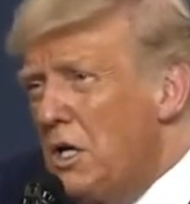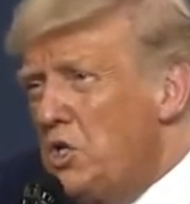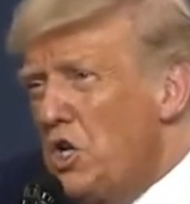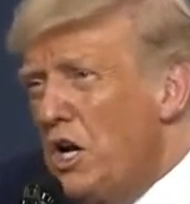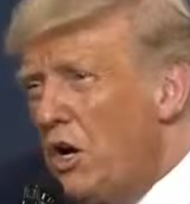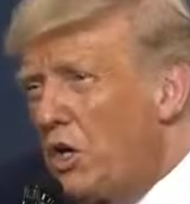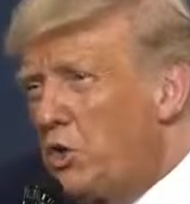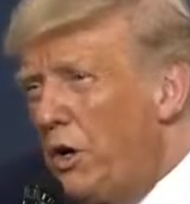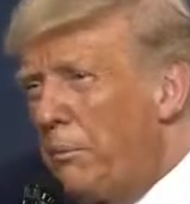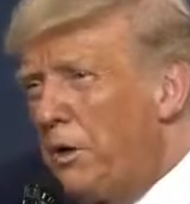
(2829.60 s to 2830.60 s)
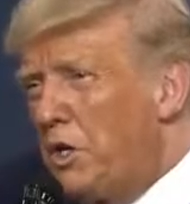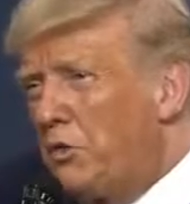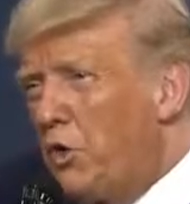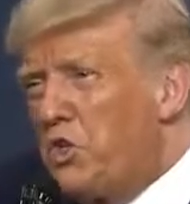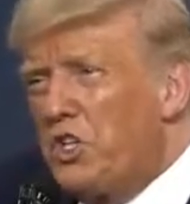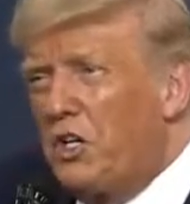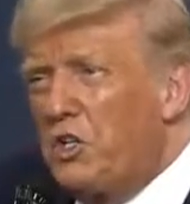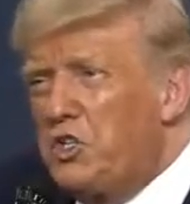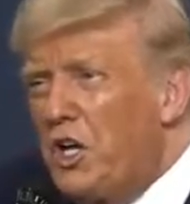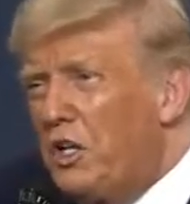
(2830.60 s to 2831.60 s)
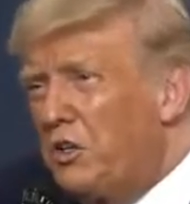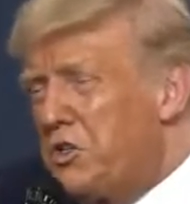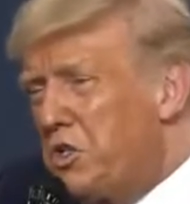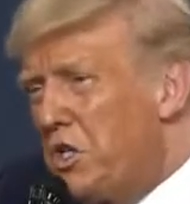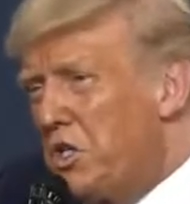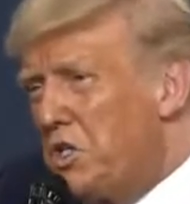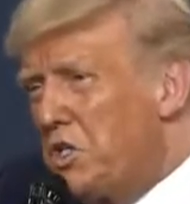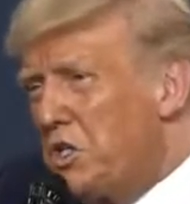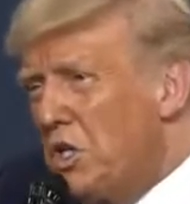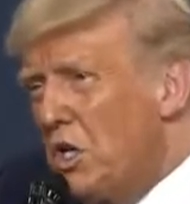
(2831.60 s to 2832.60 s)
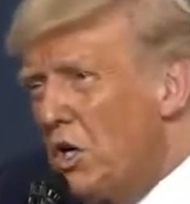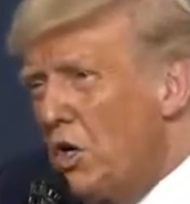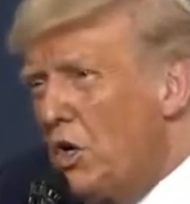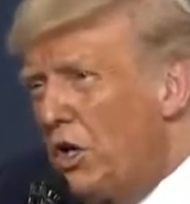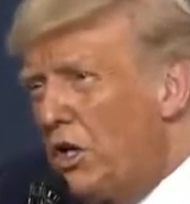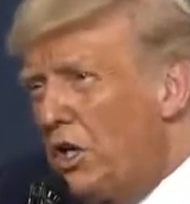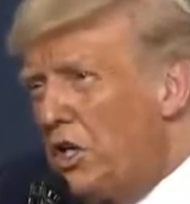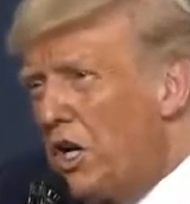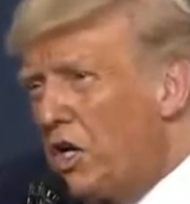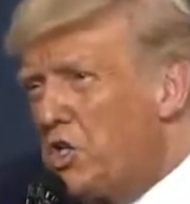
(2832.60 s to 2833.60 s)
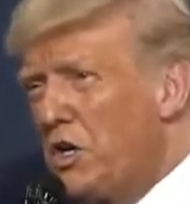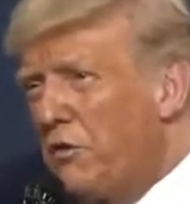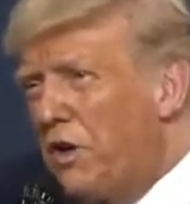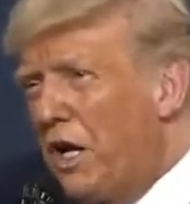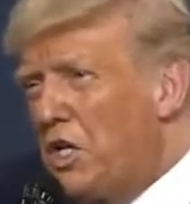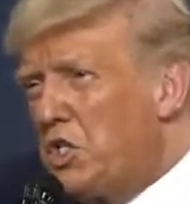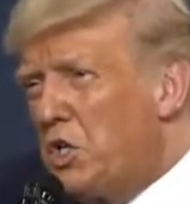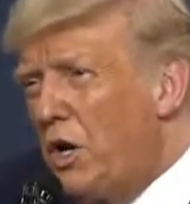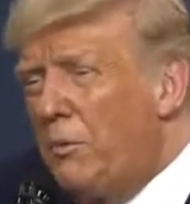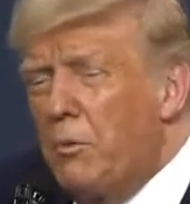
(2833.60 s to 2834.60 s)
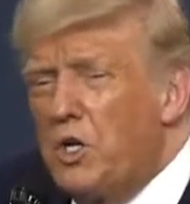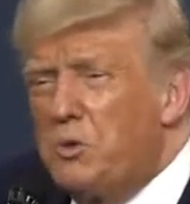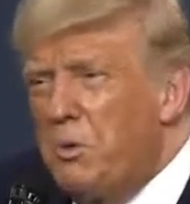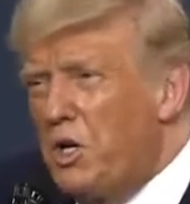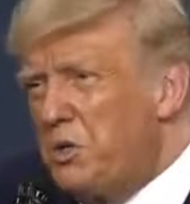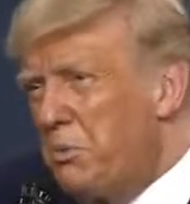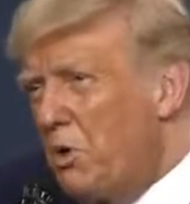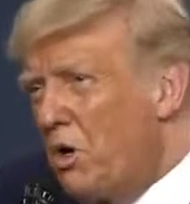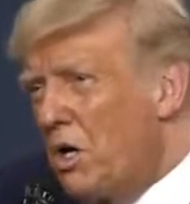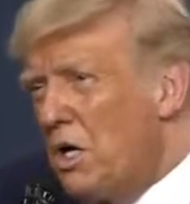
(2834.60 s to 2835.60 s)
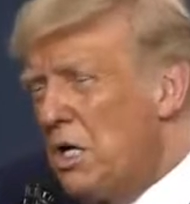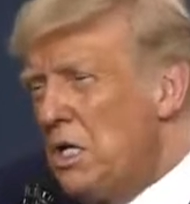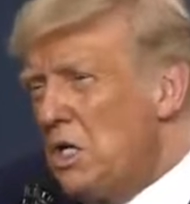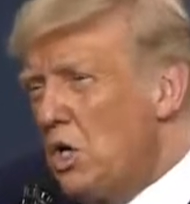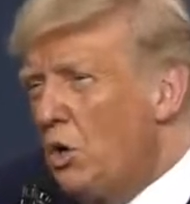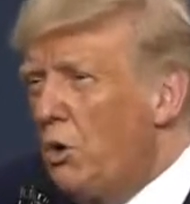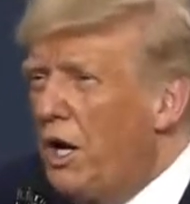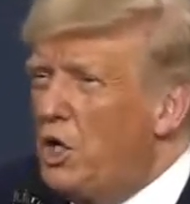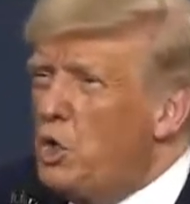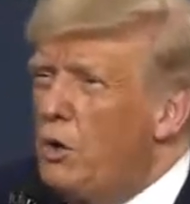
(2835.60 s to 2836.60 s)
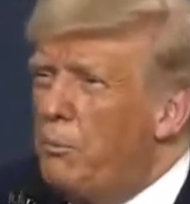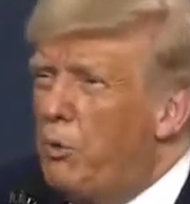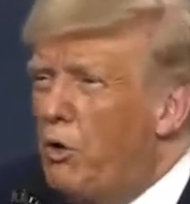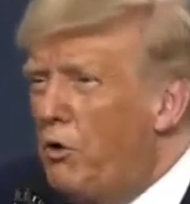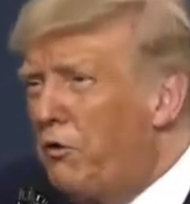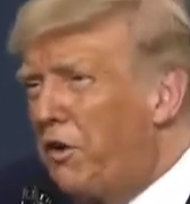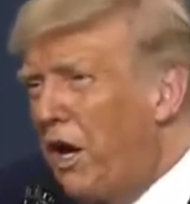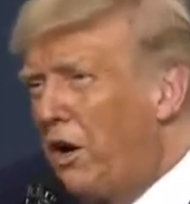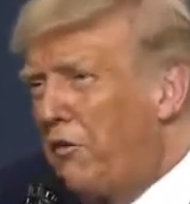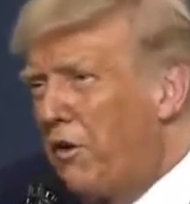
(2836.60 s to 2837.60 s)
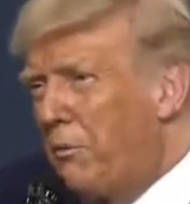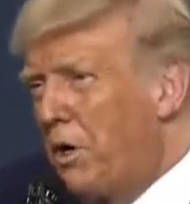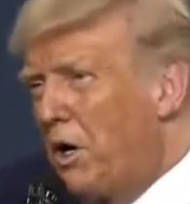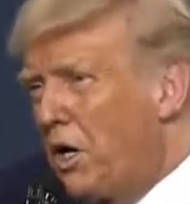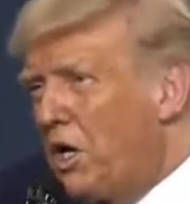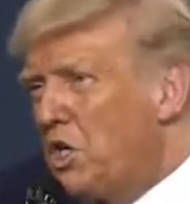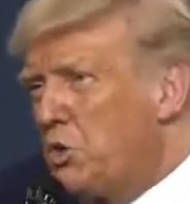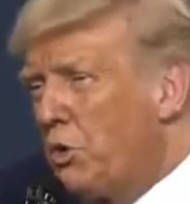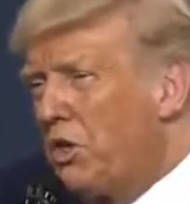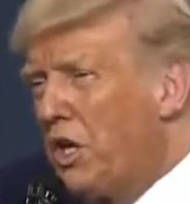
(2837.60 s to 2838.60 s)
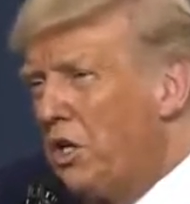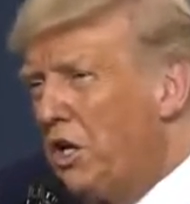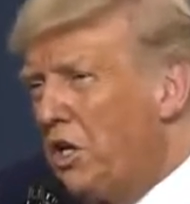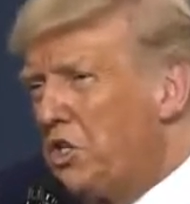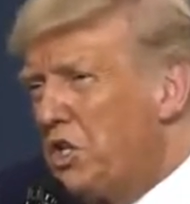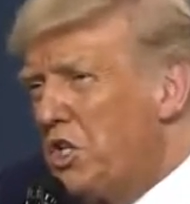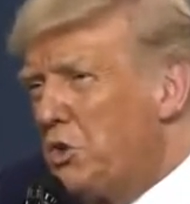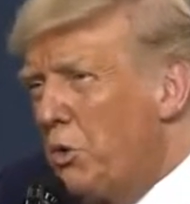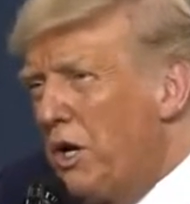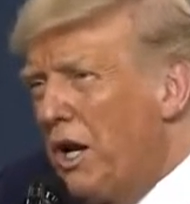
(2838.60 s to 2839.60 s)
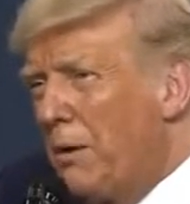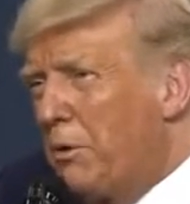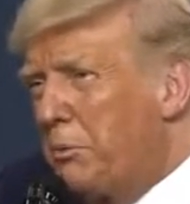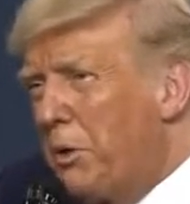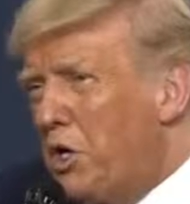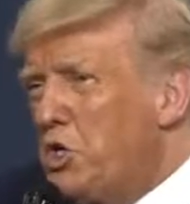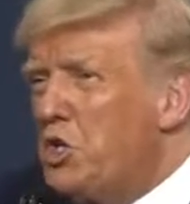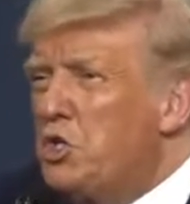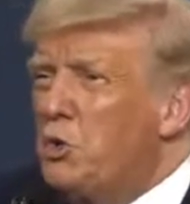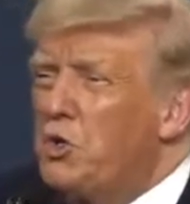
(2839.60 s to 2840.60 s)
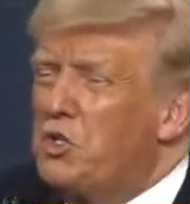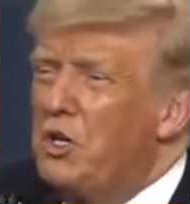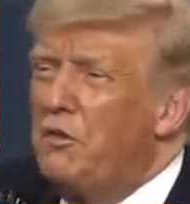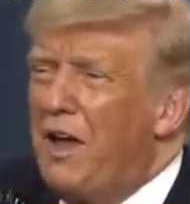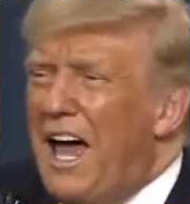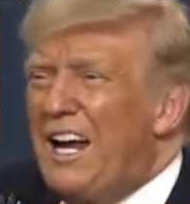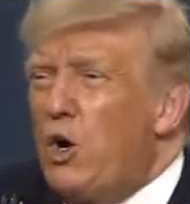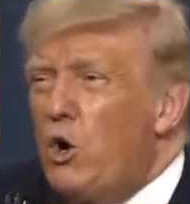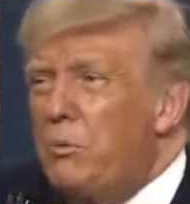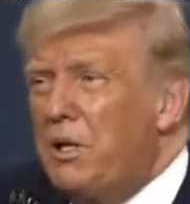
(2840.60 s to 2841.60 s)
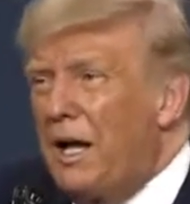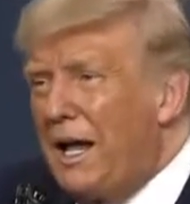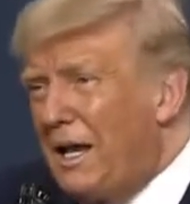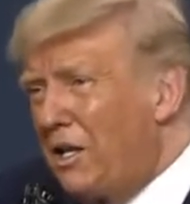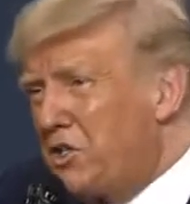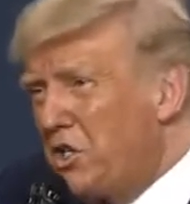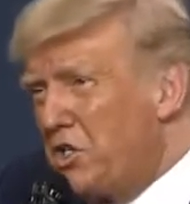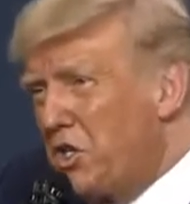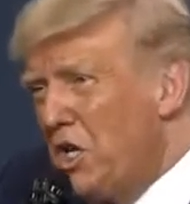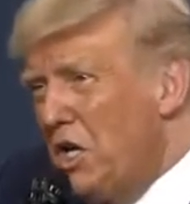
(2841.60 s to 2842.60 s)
generic treatments for sickle cell disease, early detection of cancer, and much, much more. Already to improve care for Americans with kidney disease, we enable patients to receive at-home dialysis,